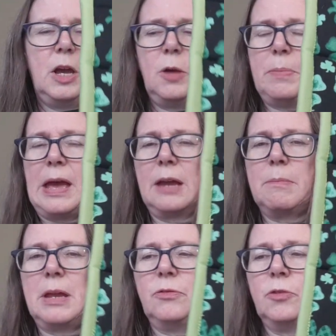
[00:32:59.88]
a bag
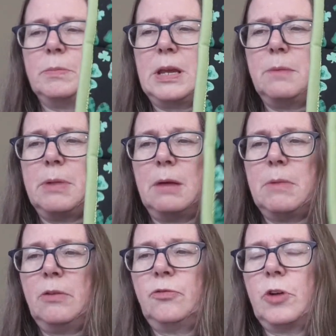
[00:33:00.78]
made for me by
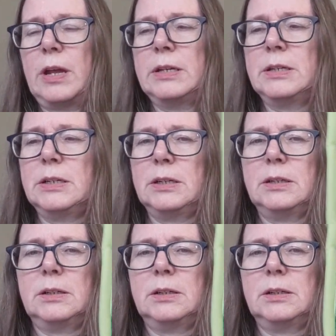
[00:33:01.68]
my friend.